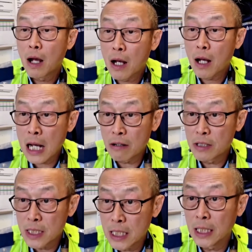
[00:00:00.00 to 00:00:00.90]

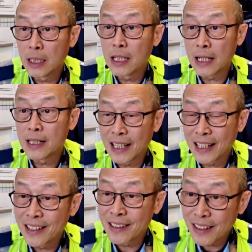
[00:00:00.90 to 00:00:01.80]
guarantee that they
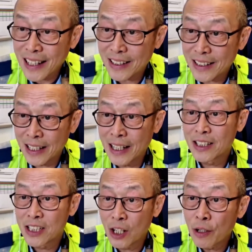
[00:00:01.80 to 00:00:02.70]
can get their
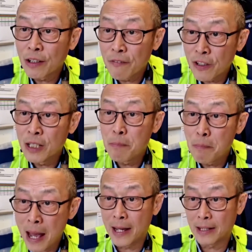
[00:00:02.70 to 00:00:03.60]
towing fee
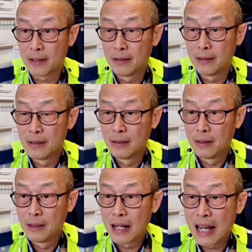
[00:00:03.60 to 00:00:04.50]
back
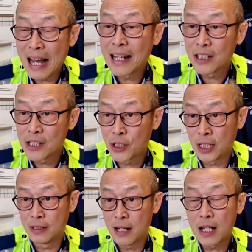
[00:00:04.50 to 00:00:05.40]
at the
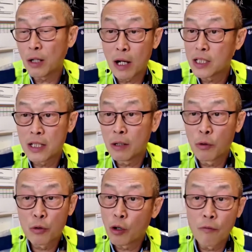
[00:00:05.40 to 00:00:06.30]
scene. Otherwise, they will
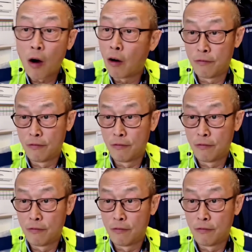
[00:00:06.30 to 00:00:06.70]
drop off.